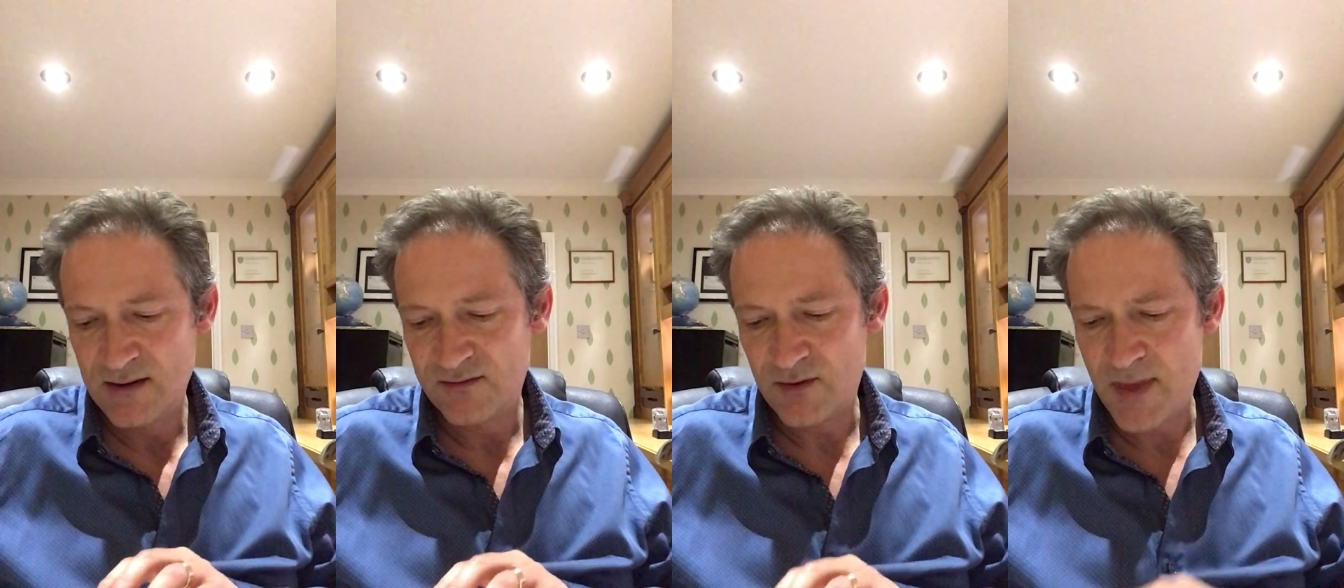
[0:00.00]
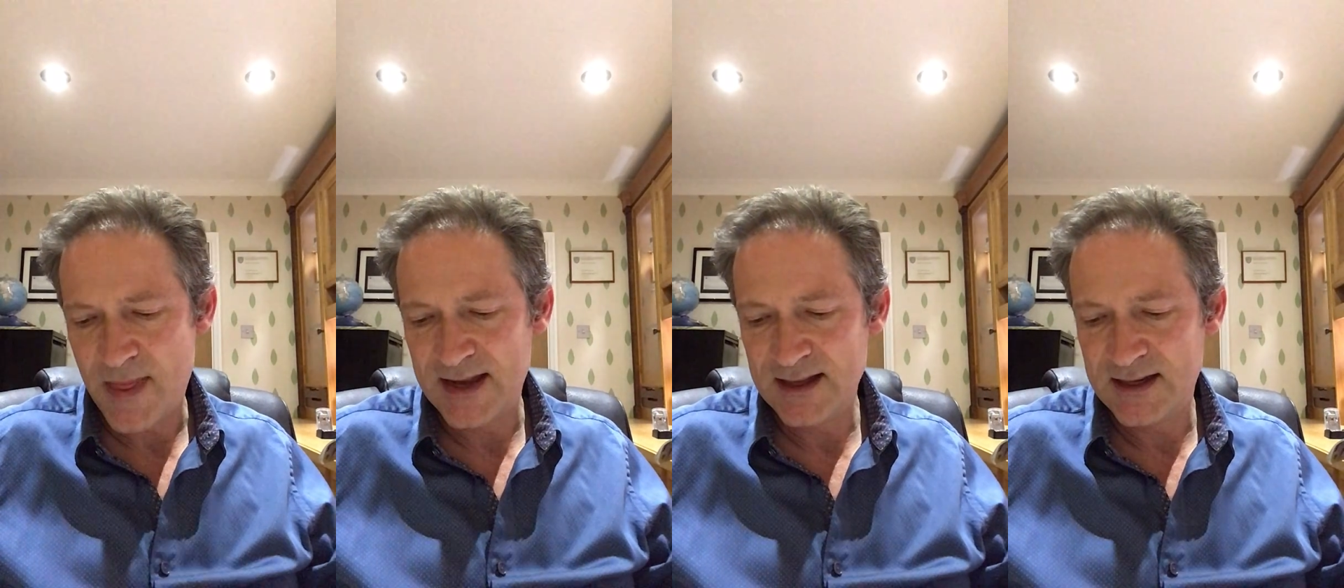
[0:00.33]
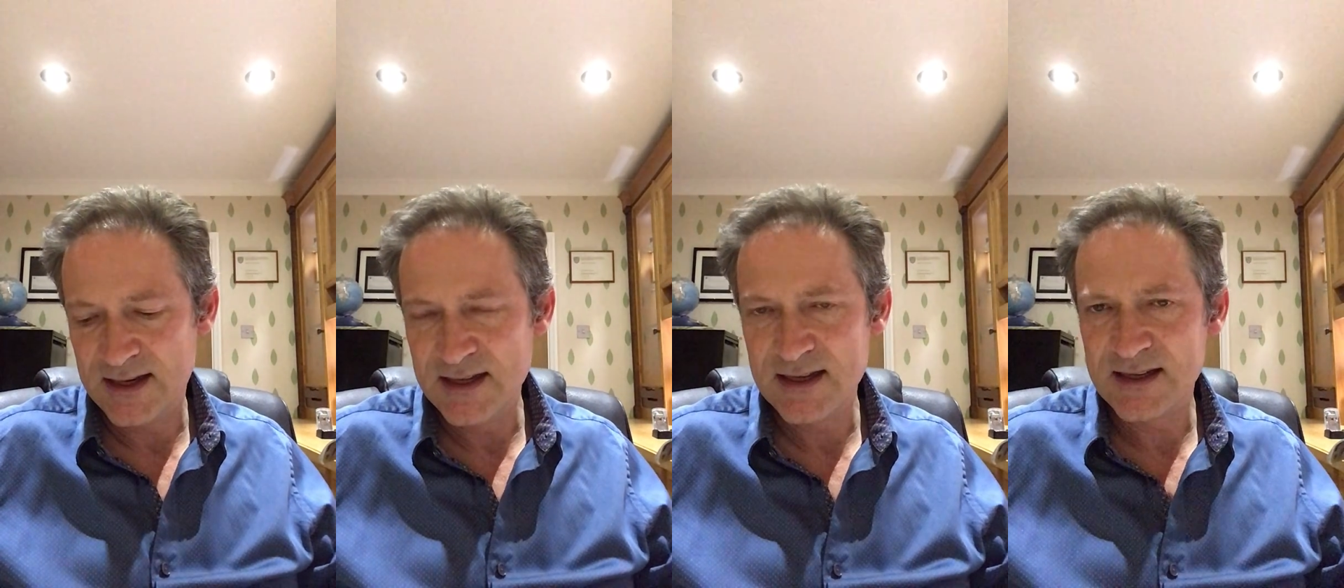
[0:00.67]
from the
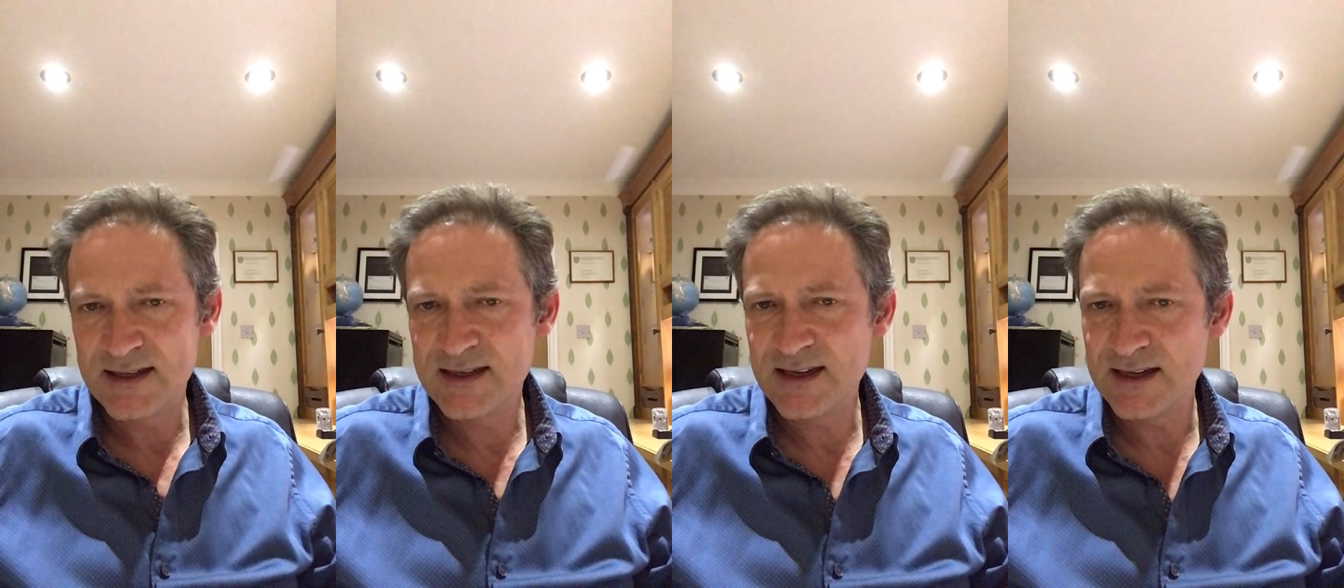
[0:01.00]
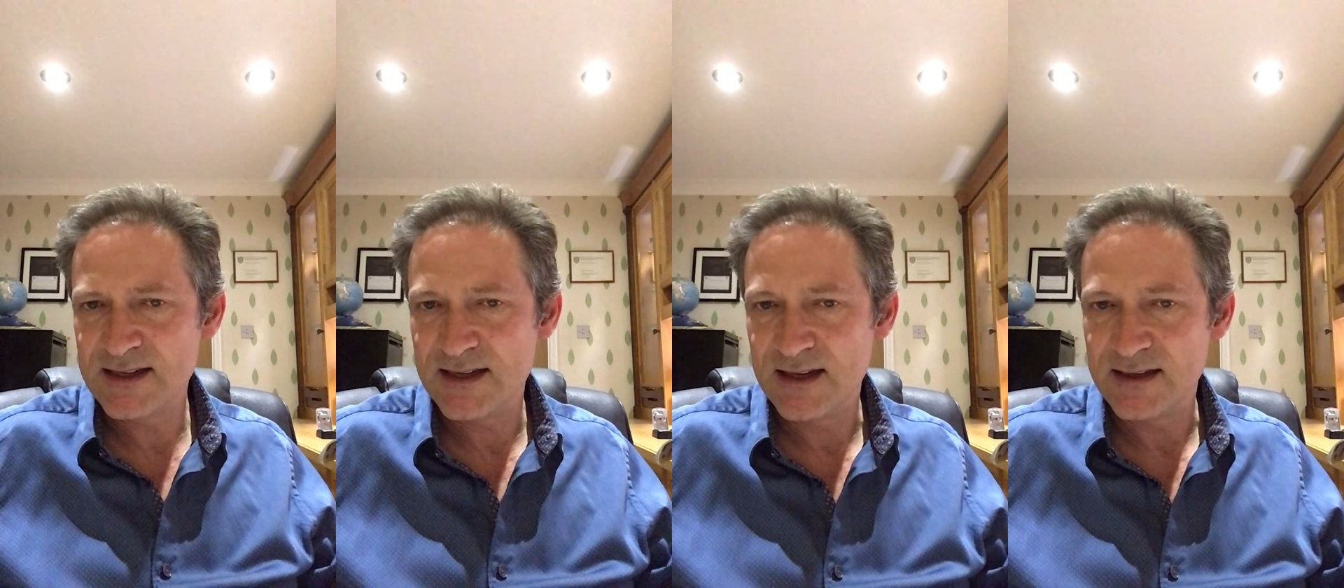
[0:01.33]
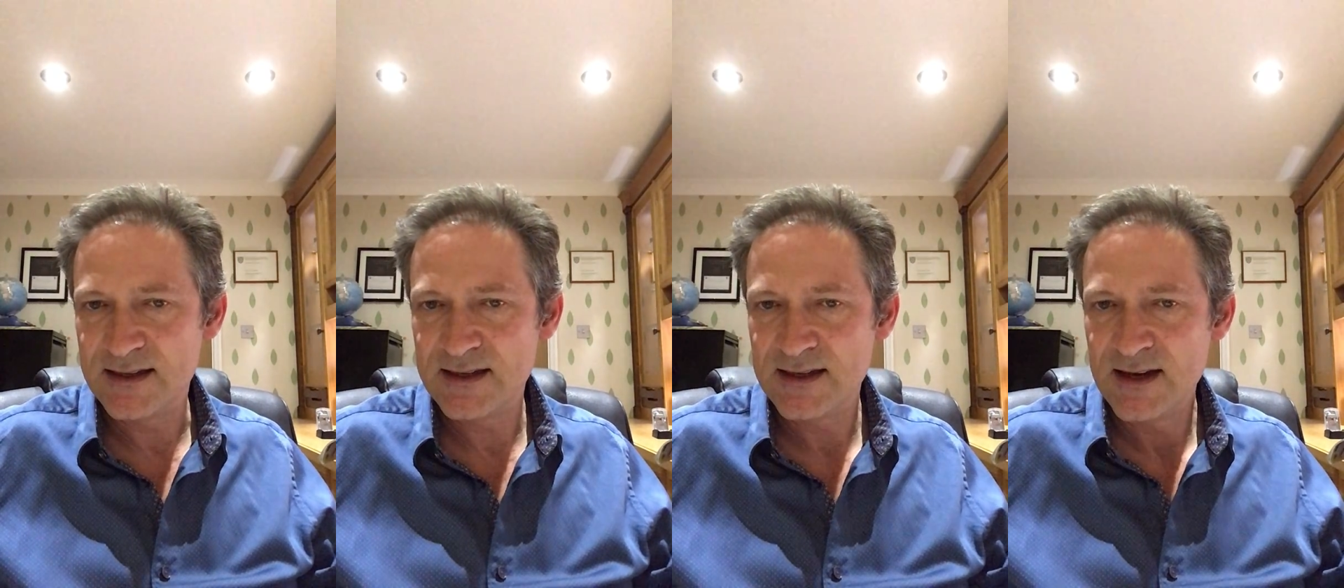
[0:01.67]

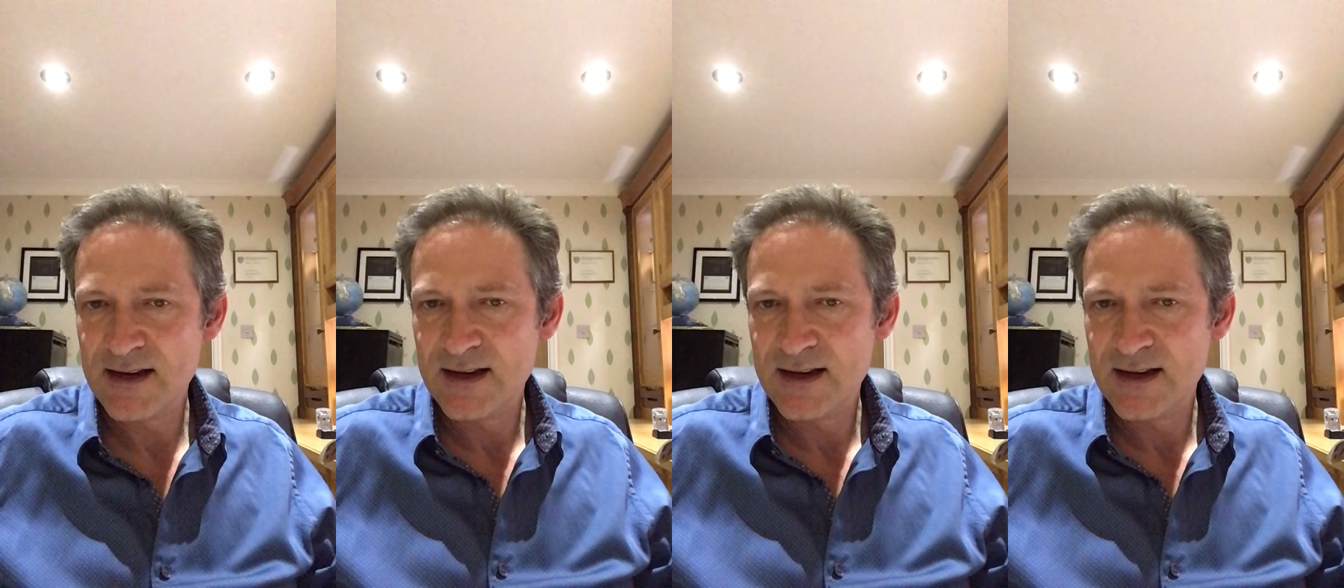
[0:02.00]
1960s,